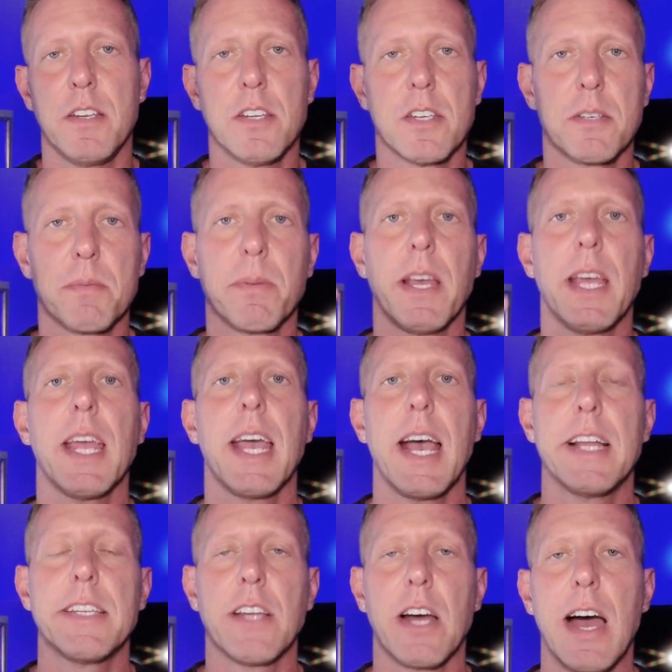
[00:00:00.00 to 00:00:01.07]
display
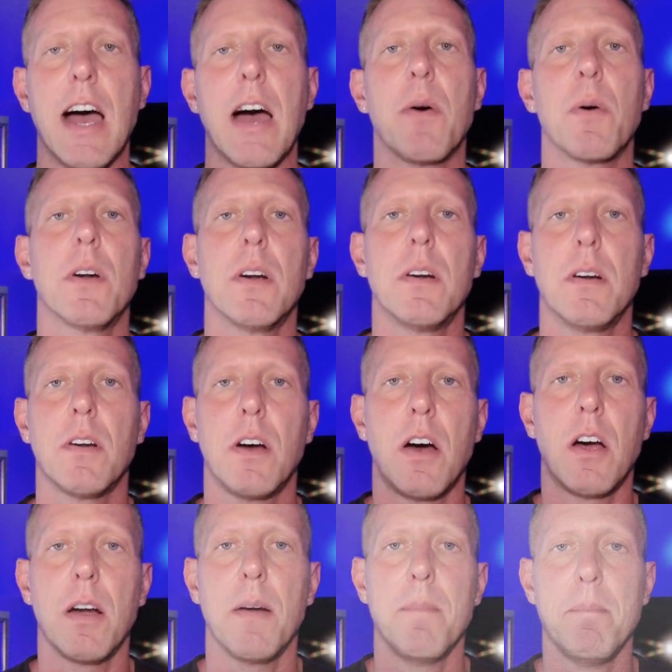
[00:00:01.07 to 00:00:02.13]
ads are
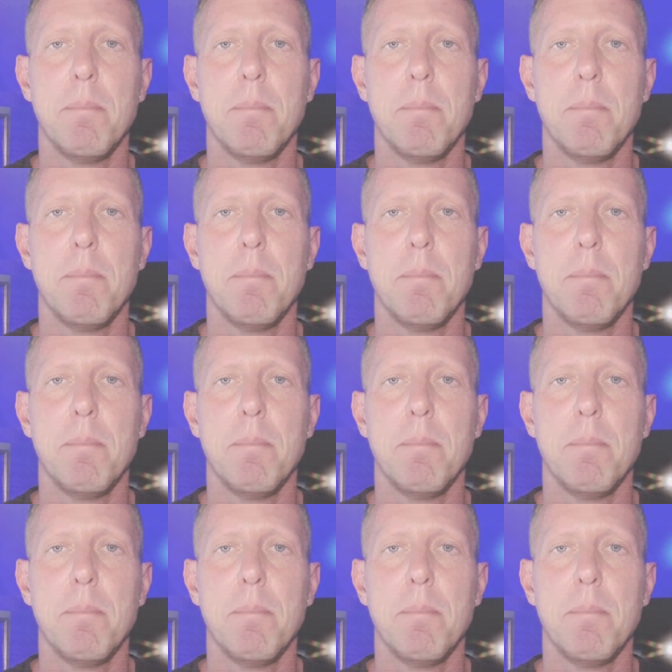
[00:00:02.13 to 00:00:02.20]
are